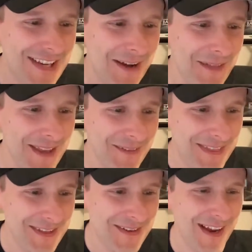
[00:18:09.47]
something
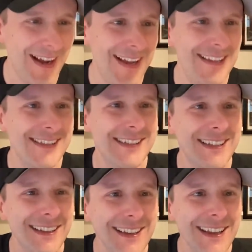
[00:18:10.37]
with you guys.
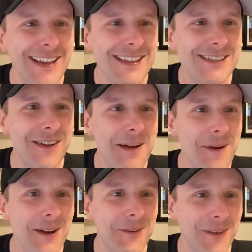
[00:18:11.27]
So I'm
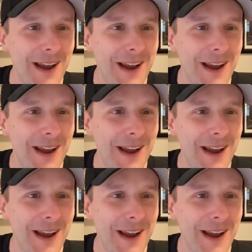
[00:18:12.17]
on a